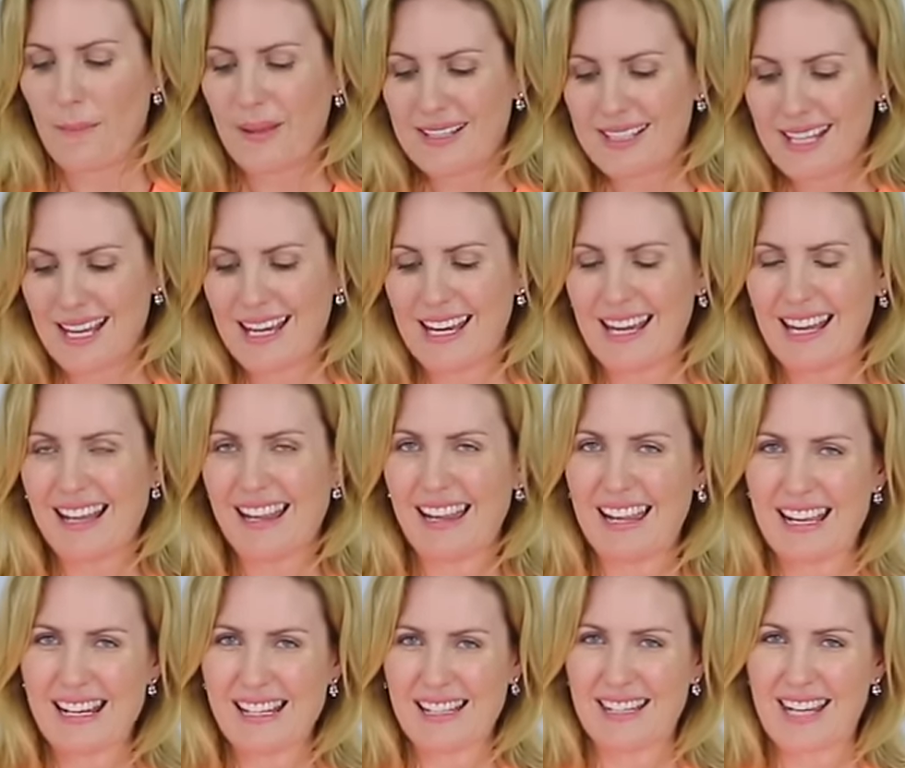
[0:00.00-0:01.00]

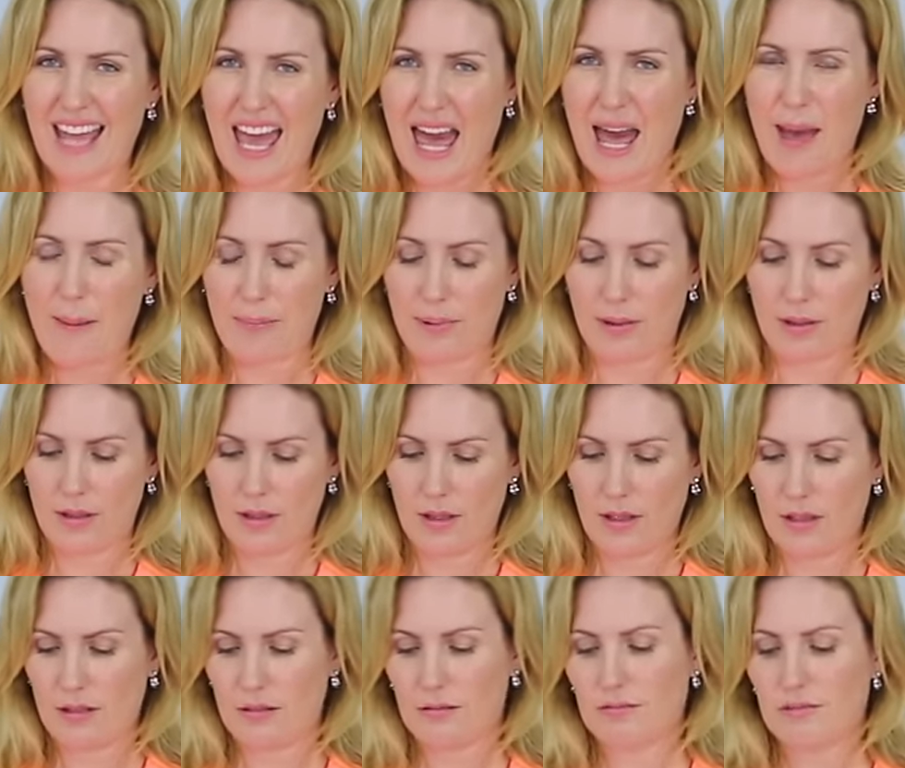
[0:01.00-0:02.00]
Particularly tap
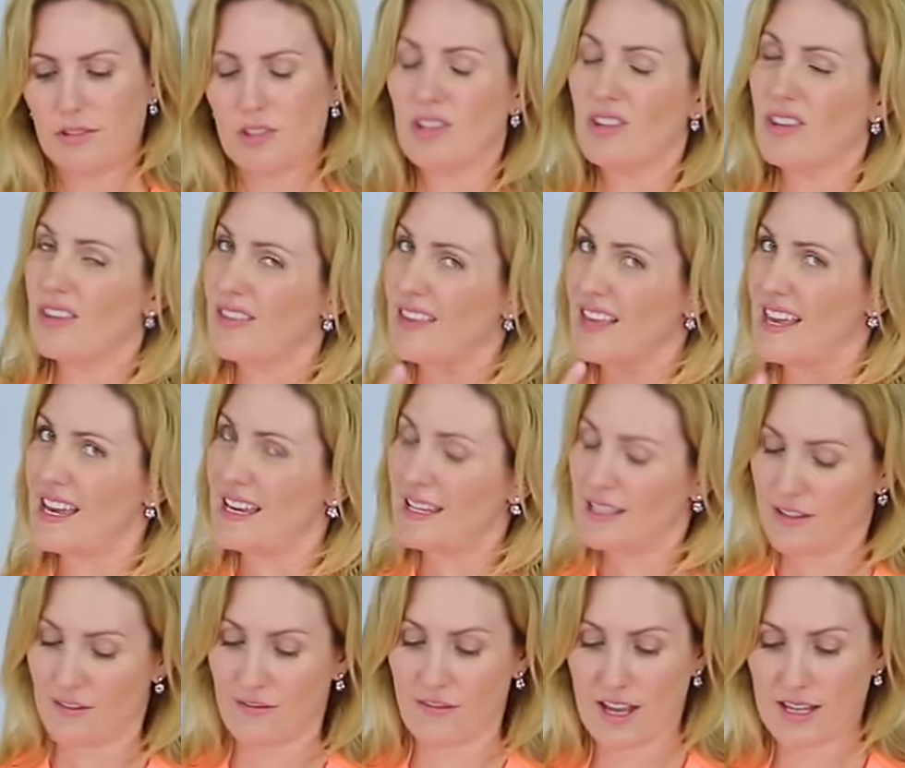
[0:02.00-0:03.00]
so that the
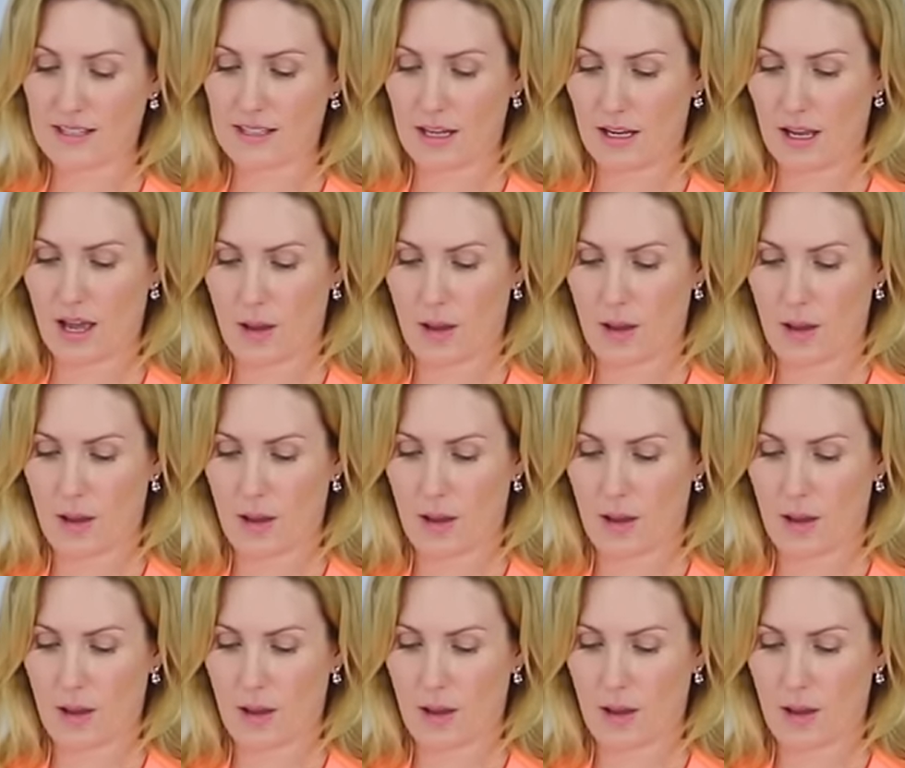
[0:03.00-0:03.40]
ears are facing